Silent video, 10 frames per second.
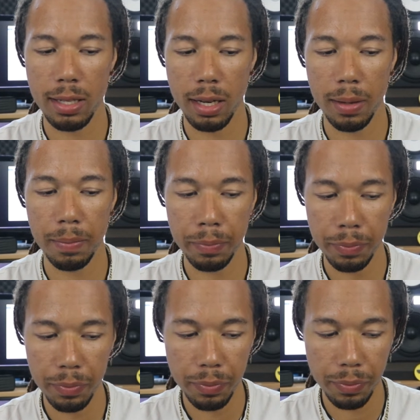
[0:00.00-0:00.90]

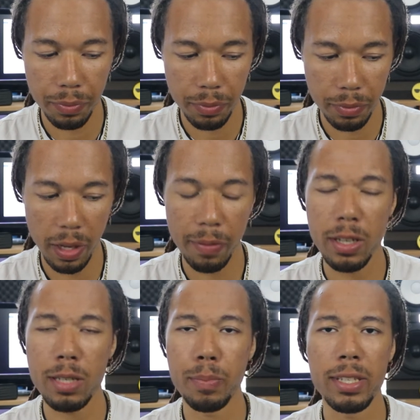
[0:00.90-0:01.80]
if
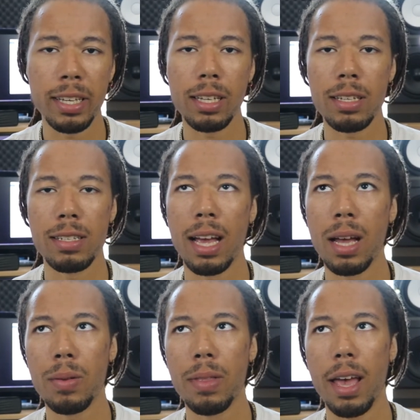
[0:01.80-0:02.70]
there's a particular
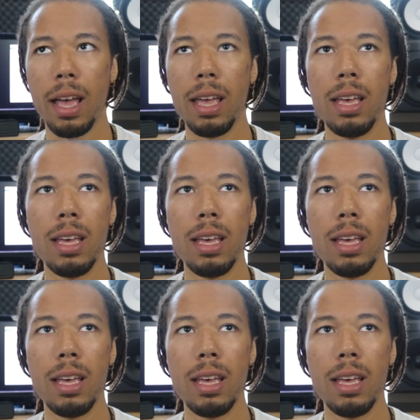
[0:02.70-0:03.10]
sound that